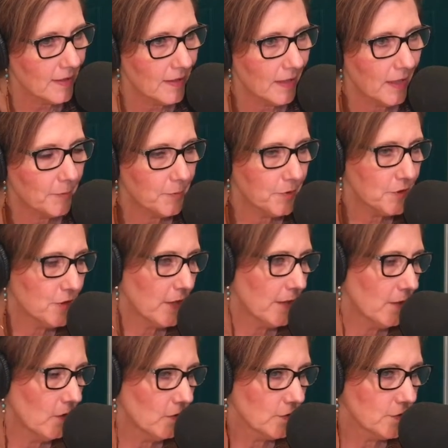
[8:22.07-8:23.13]
I appreciate
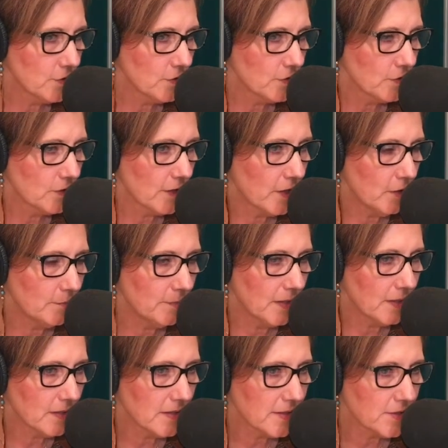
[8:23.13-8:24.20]
all that you do to help
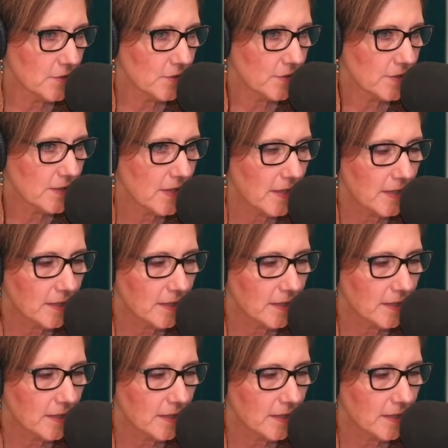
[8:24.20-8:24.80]
my listeners.